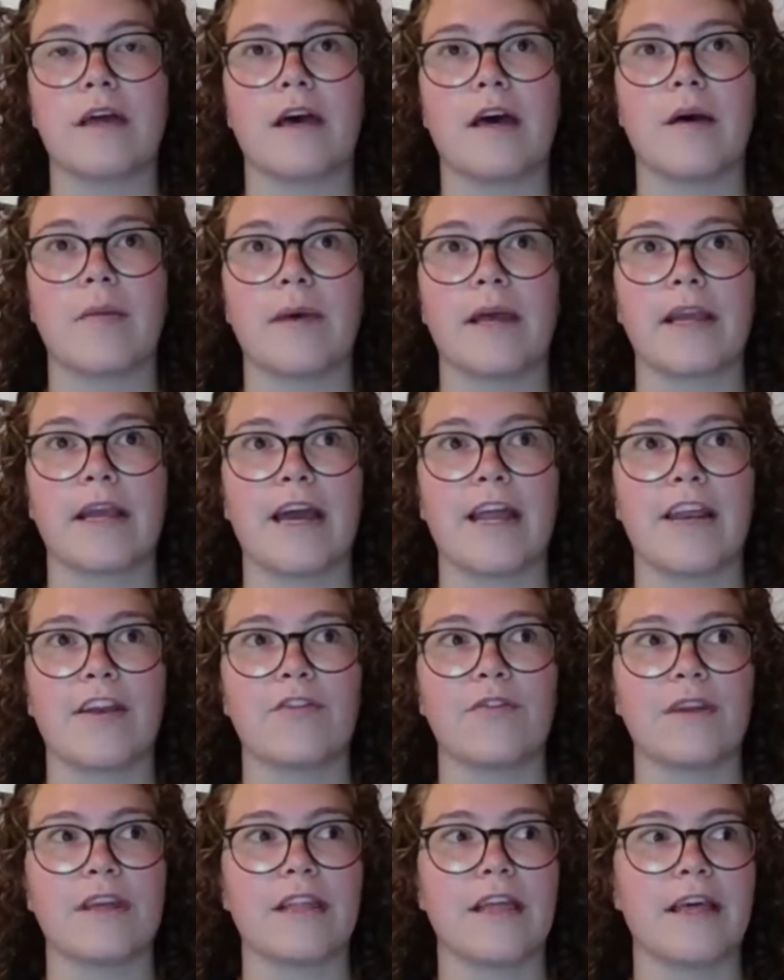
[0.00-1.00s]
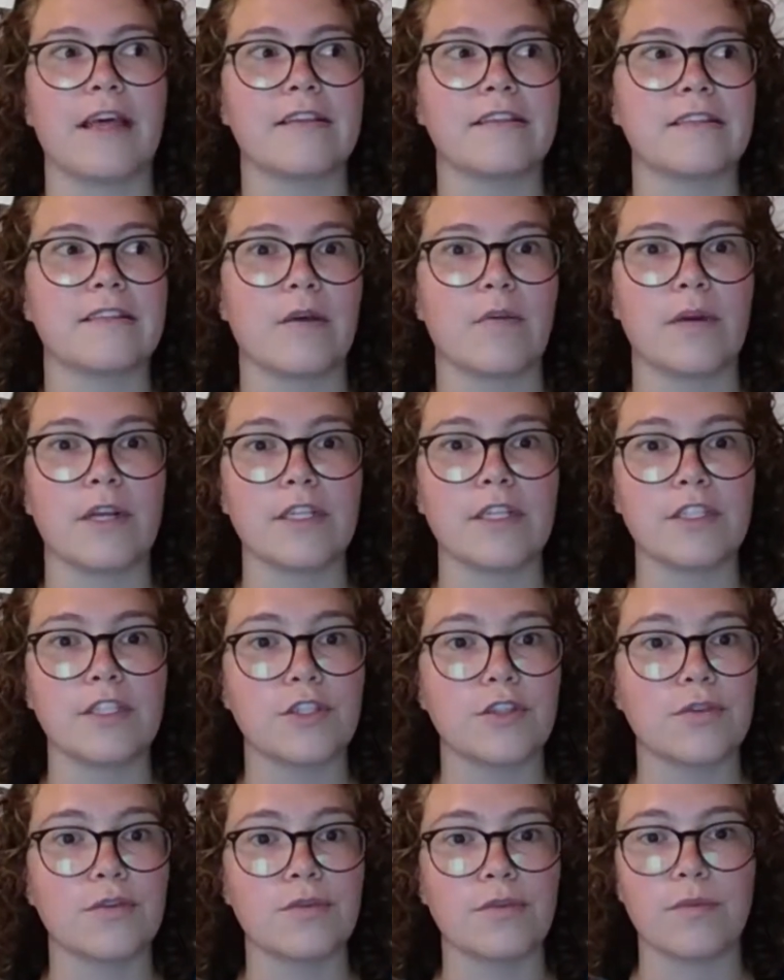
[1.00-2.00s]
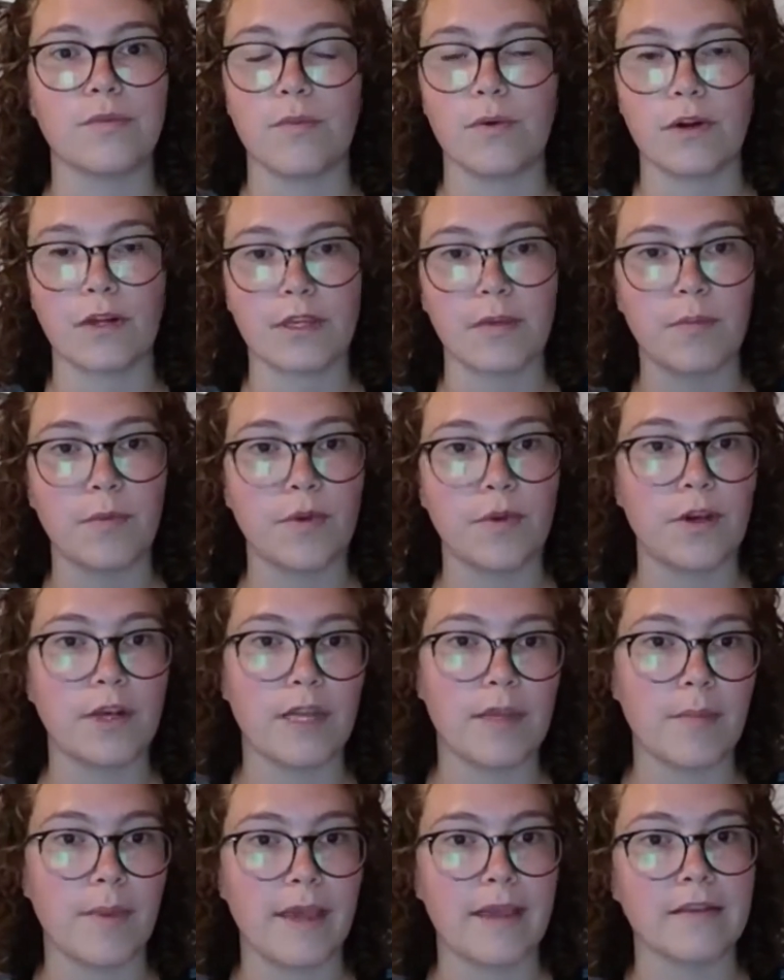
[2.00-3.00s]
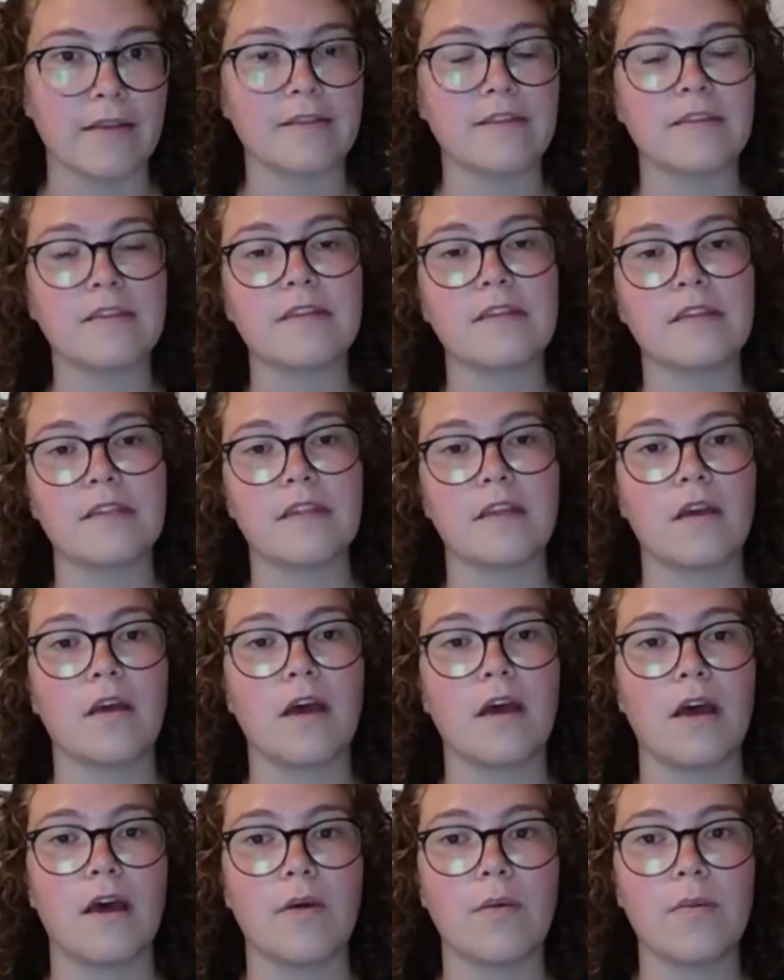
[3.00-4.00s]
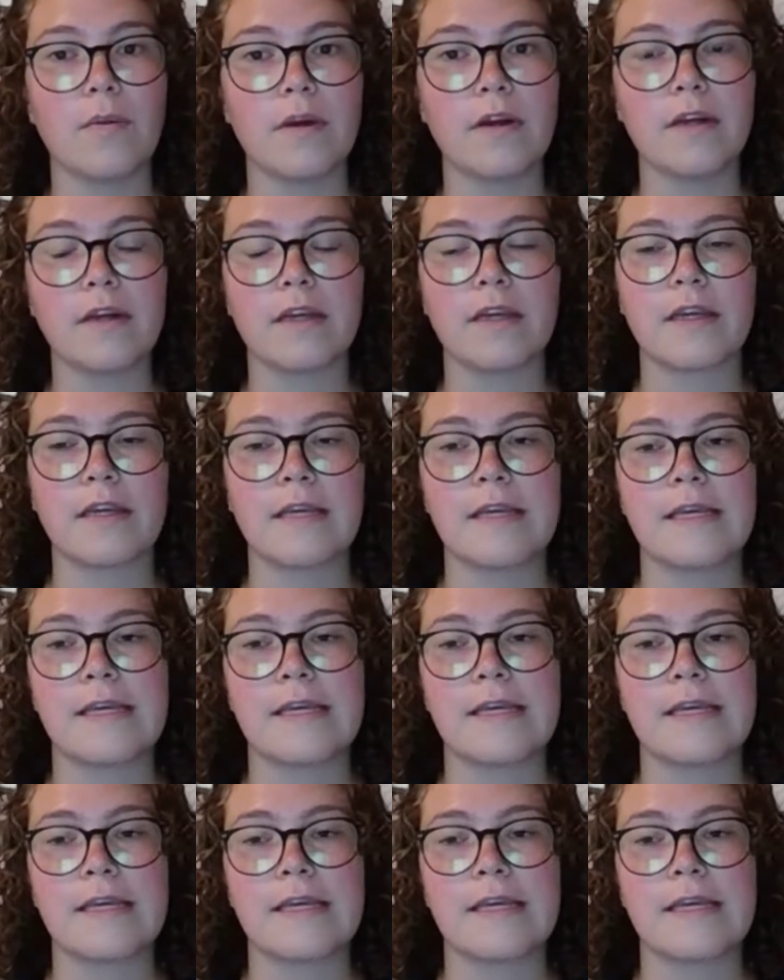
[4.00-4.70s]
I kind of realized I wanted to do more community-based work.